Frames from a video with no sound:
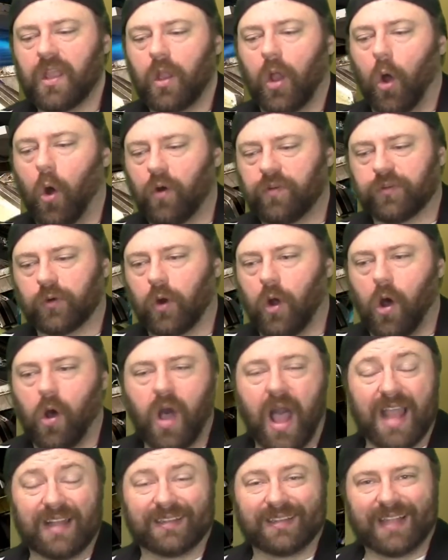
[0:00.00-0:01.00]
Overall,
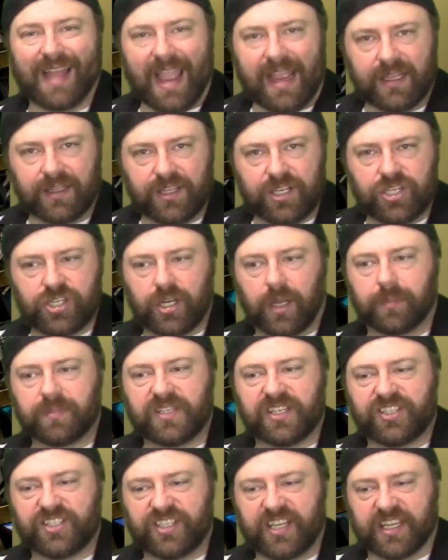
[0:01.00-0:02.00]
I like the jump
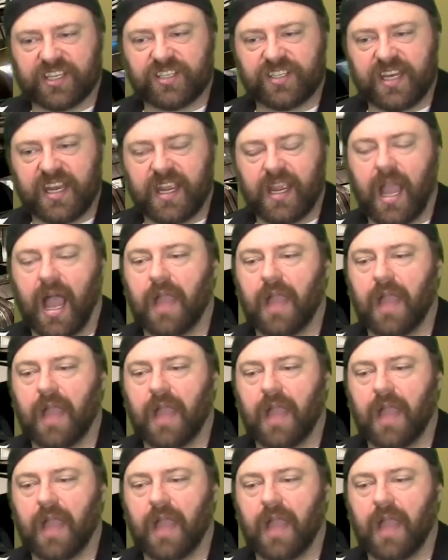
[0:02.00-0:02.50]
to 60.